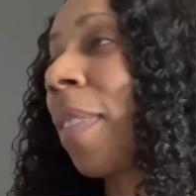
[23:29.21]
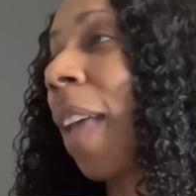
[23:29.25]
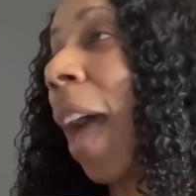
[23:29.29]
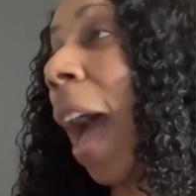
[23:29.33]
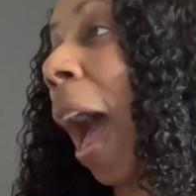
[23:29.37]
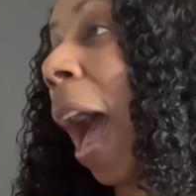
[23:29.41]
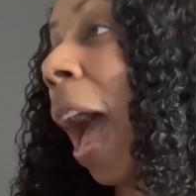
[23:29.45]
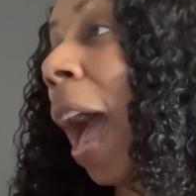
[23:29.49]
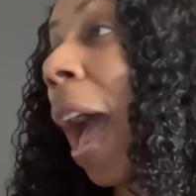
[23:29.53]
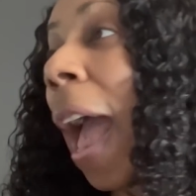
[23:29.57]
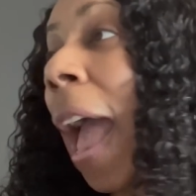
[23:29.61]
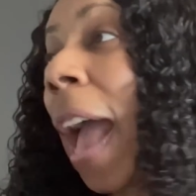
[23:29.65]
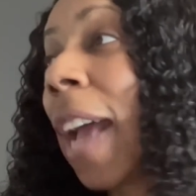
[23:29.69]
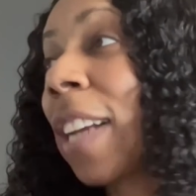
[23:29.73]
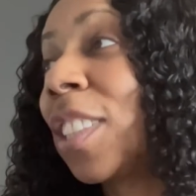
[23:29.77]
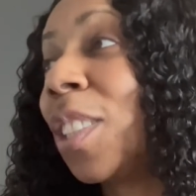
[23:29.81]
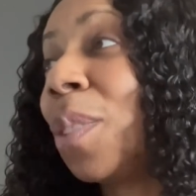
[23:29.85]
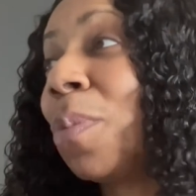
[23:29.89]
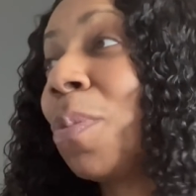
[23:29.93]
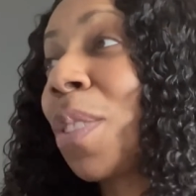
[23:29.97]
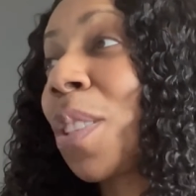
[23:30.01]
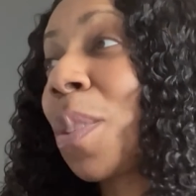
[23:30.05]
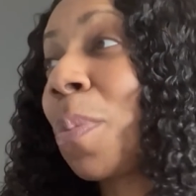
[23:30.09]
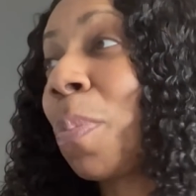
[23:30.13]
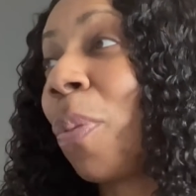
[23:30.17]
I actually
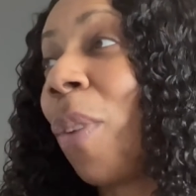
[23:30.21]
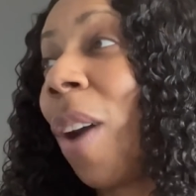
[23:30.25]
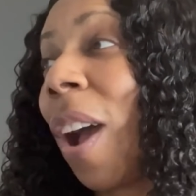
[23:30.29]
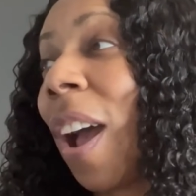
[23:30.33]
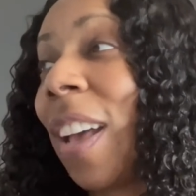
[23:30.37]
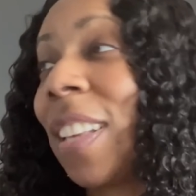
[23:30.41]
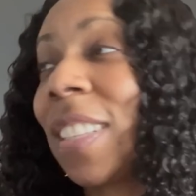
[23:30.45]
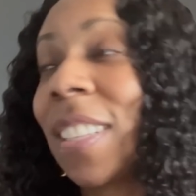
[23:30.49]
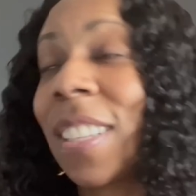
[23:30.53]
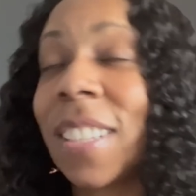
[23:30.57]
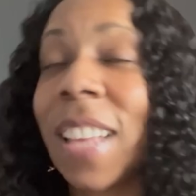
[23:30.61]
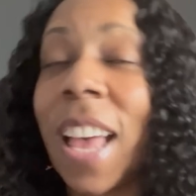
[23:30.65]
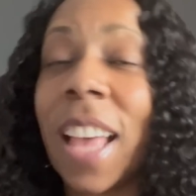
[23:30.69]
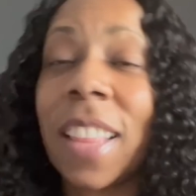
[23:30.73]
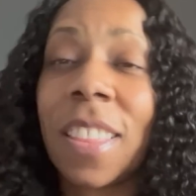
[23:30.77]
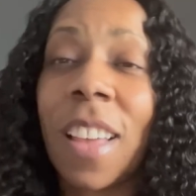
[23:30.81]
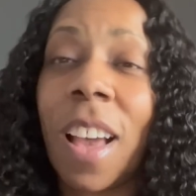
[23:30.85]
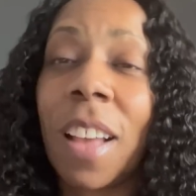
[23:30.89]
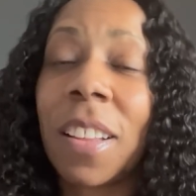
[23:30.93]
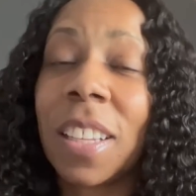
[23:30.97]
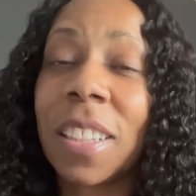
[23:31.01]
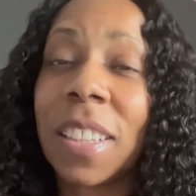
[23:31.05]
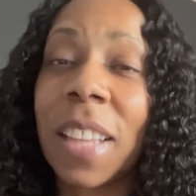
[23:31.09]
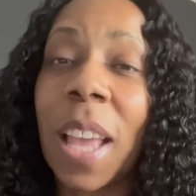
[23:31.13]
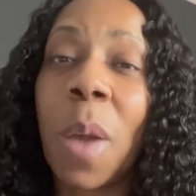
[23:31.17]
was surprised because I
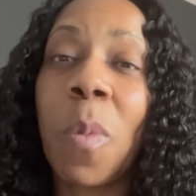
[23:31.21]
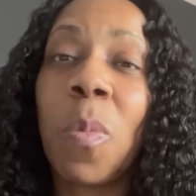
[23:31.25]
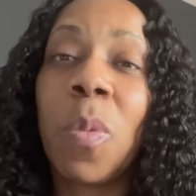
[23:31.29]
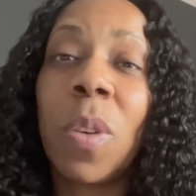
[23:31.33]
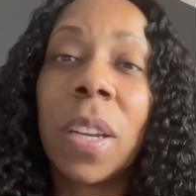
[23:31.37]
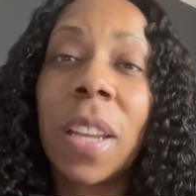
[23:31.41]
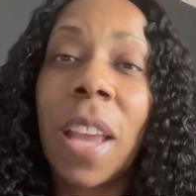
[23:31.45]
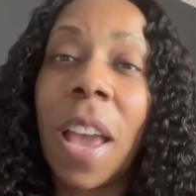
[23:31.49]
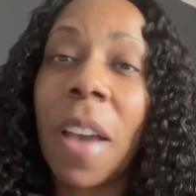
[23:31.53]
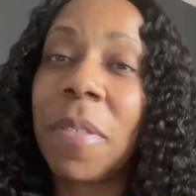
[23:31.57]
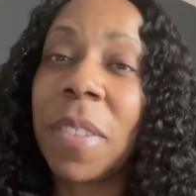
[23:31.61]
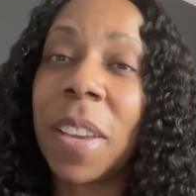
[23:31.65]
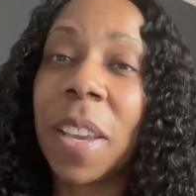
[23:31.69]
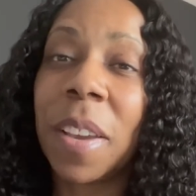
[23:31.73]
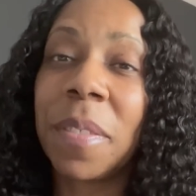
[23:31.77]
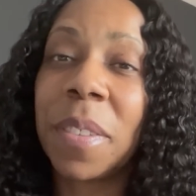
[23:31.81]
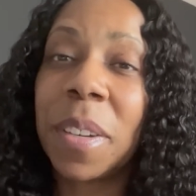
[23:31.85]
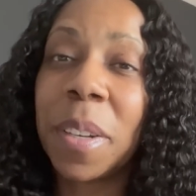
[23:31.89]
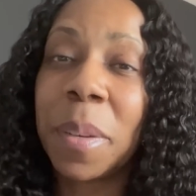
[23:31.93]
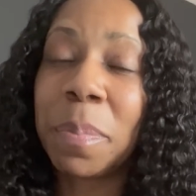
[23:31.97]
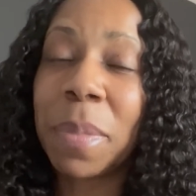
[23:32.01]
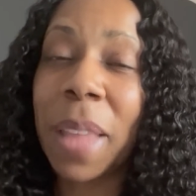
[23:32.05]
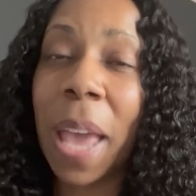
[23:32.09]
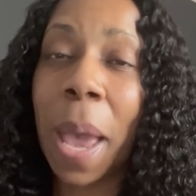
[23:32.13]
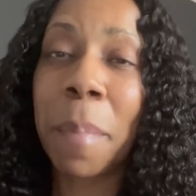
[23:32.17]
thought that they would have given
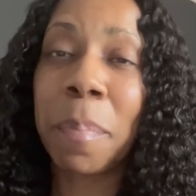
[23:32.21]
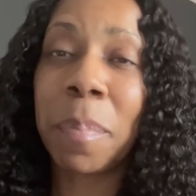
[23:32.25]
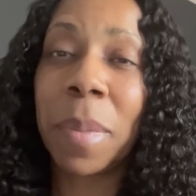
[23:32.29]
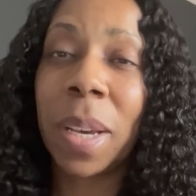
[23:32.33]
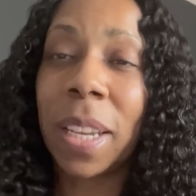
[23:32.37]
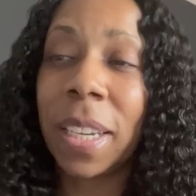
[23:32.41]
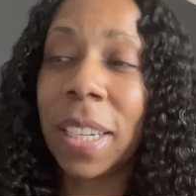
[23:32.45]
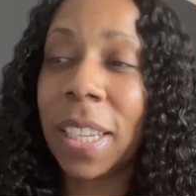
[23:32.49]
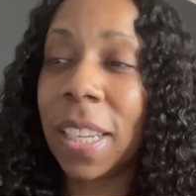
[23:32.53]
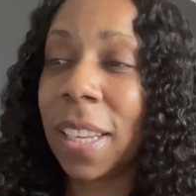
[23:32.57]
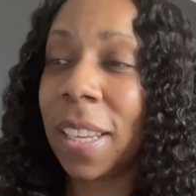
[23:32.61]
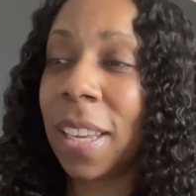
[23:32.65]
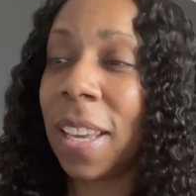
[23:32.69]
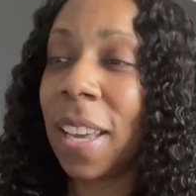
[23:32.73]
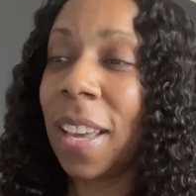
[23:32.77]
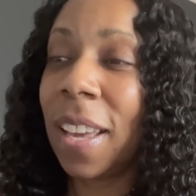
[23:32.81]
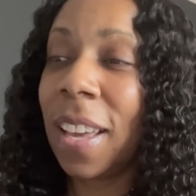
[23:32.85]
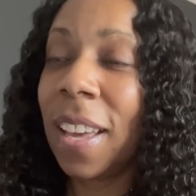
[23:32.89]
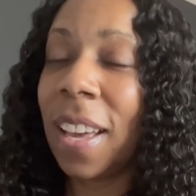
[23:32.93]
him that money